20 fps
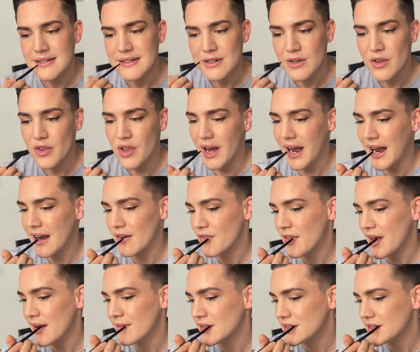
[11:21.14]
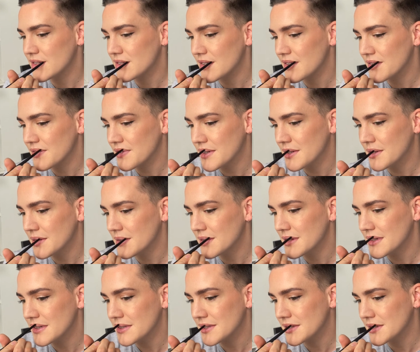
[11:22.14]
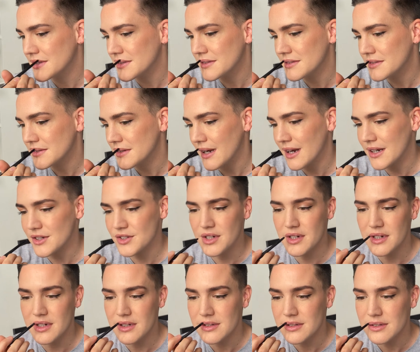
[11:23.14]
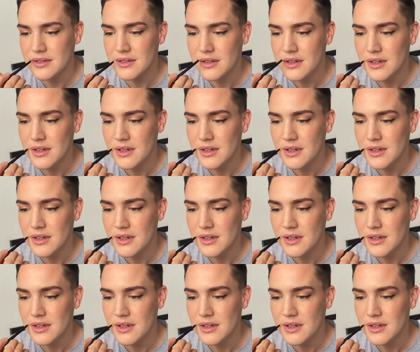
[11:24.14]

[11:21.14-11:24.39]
that have that much sort of coolness and ashiness.